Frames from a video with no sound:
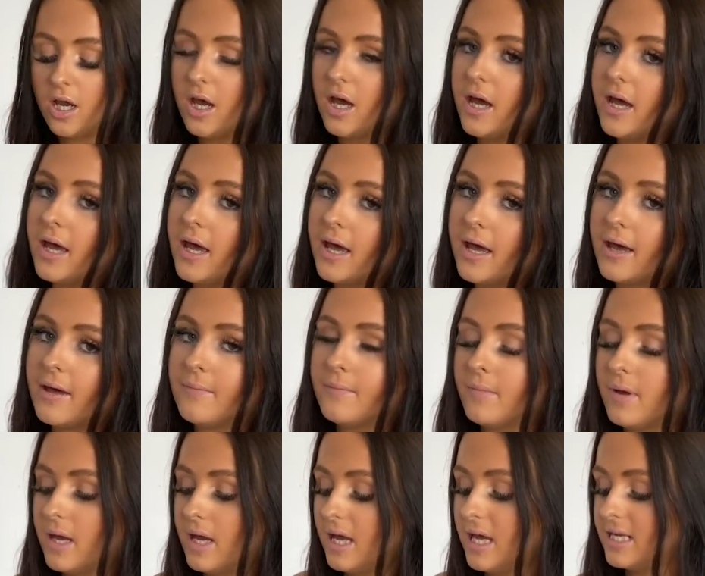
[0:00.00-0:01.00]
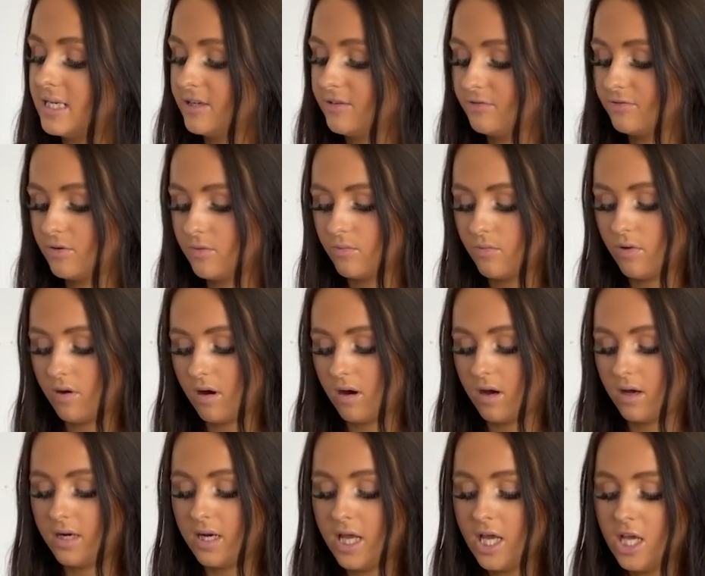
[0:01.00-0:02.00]
A different
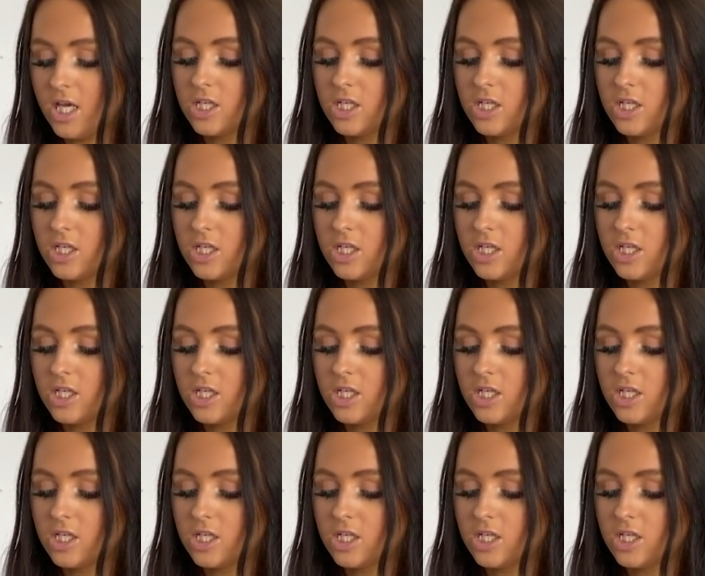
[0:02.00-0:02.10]
one.